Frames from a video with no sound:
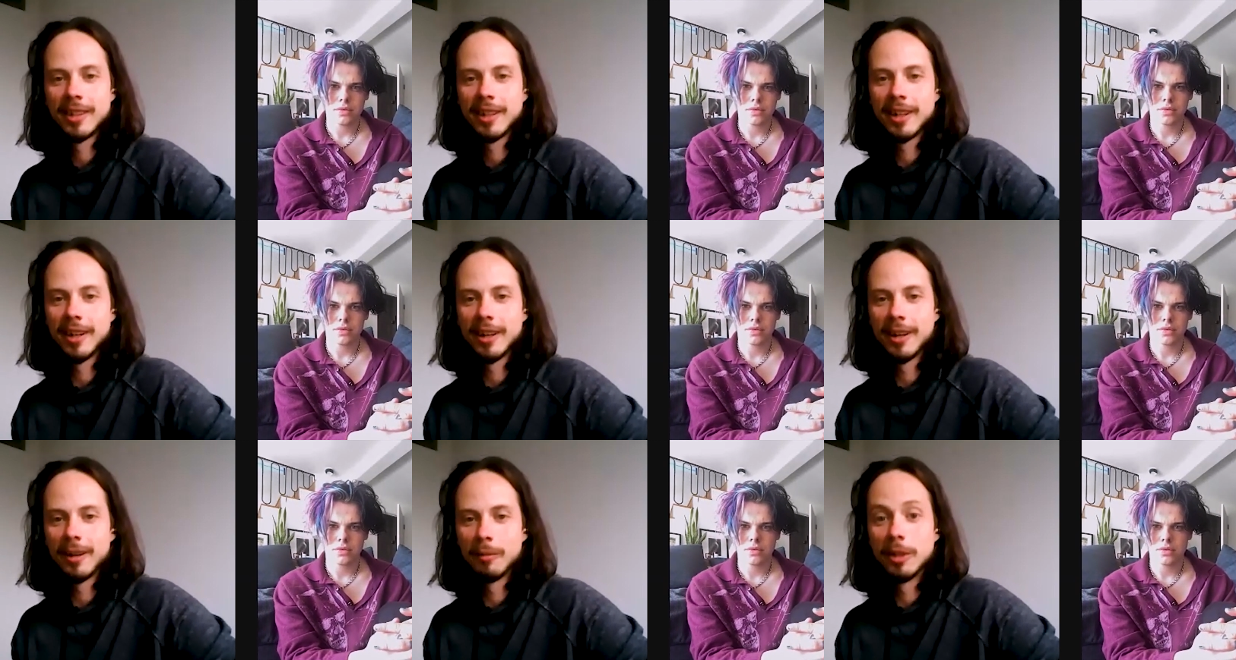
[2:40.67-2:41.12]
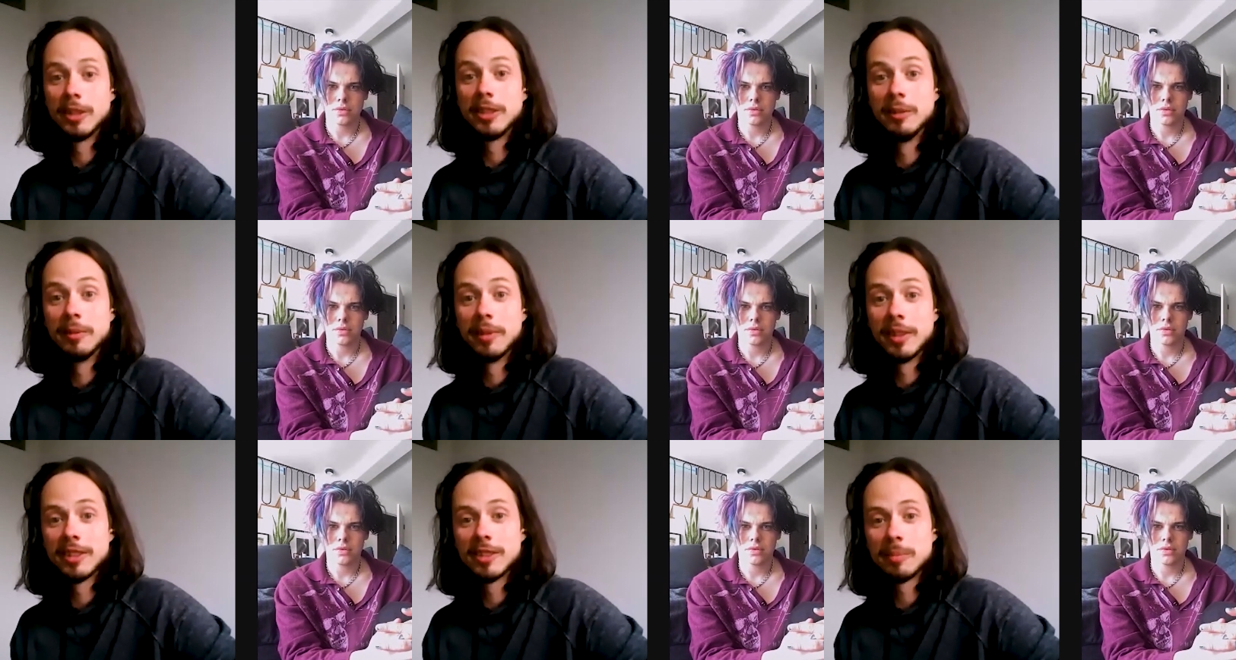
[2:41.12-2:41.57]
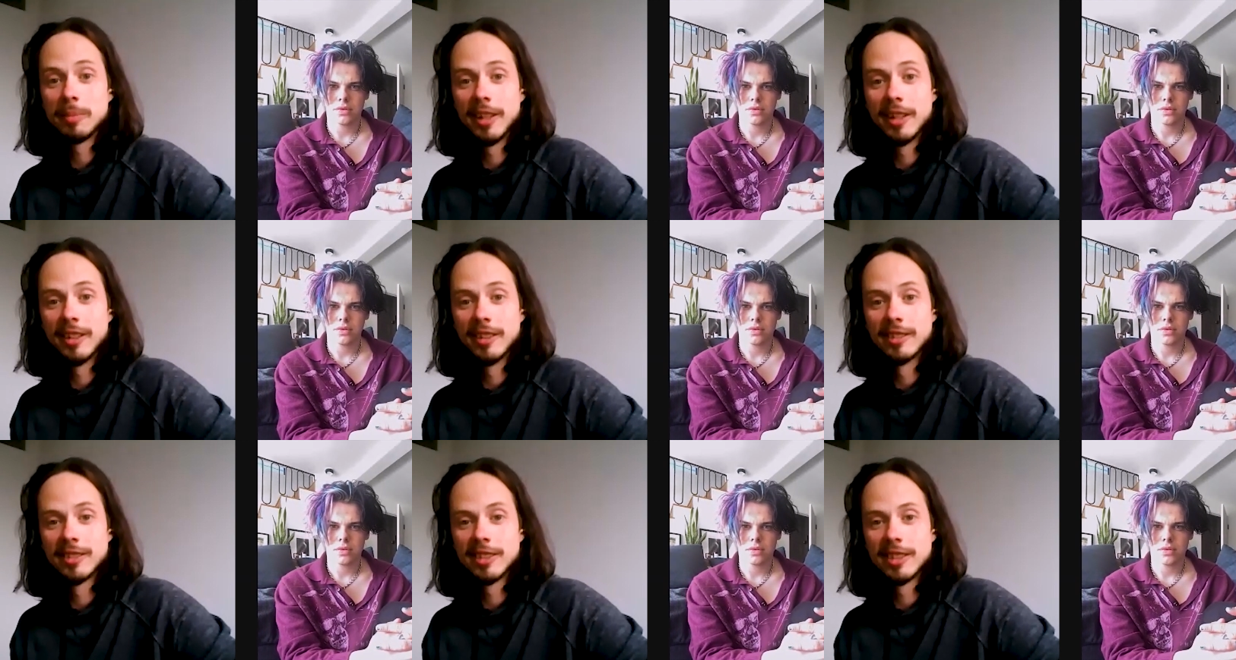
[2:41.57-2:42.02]
Speaker 1: uh, what you've
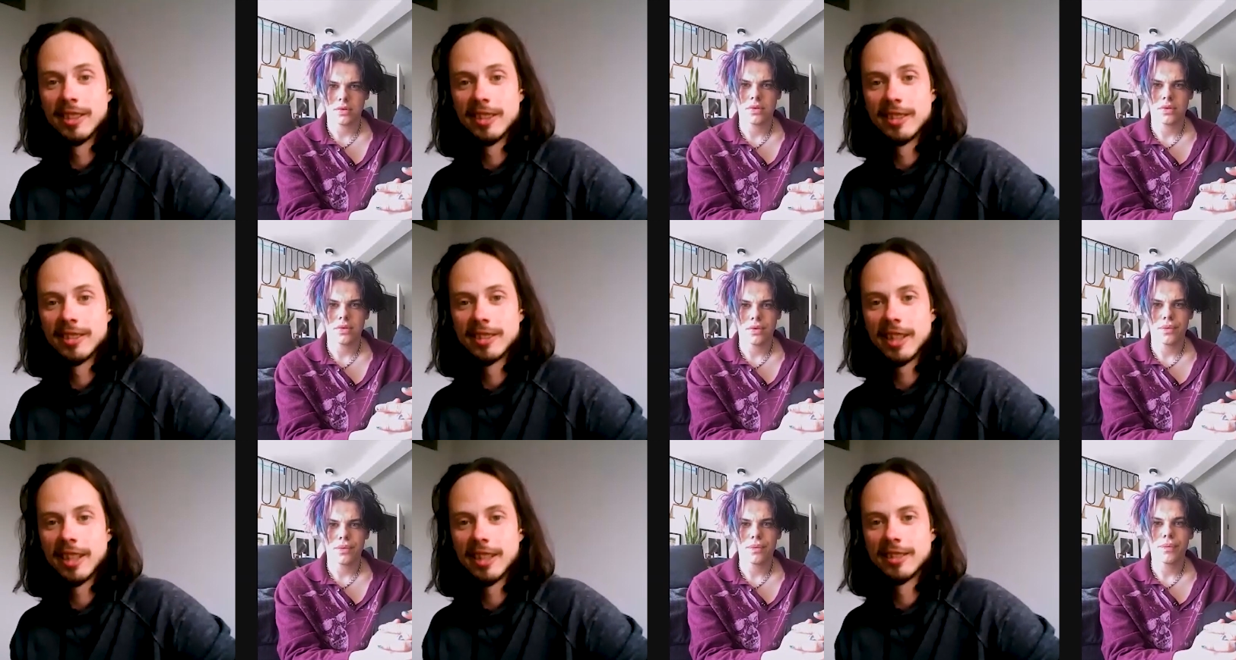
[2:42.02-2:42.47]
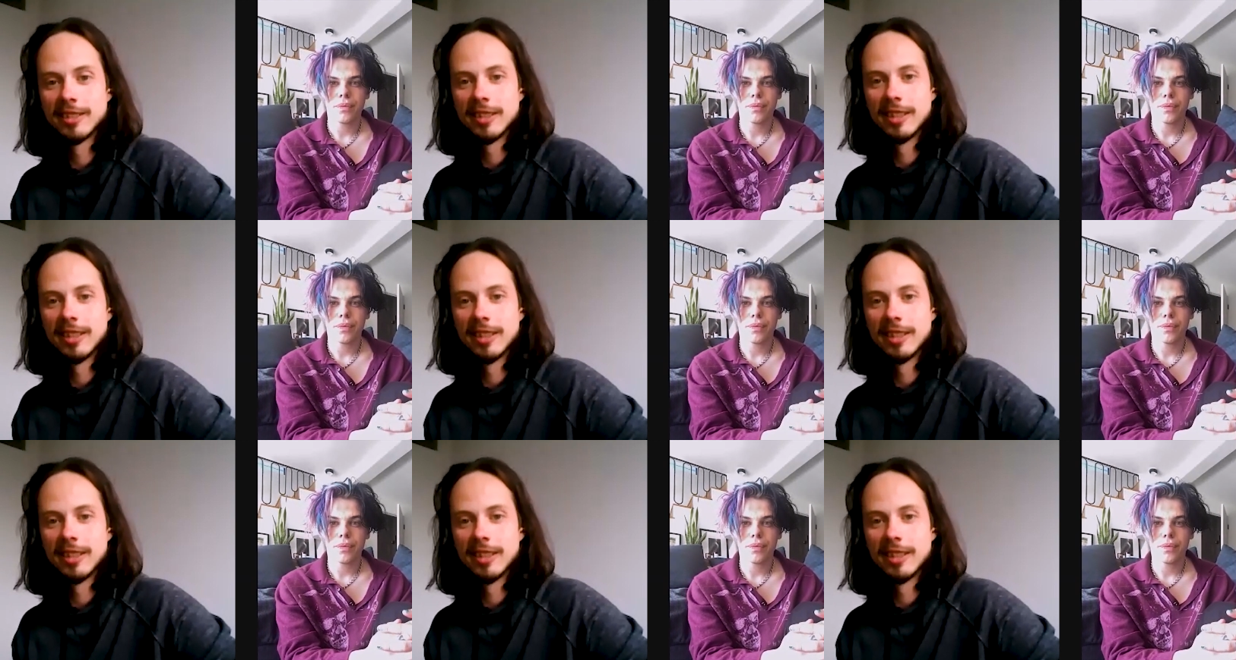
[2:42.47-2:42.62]
experienced in a sense.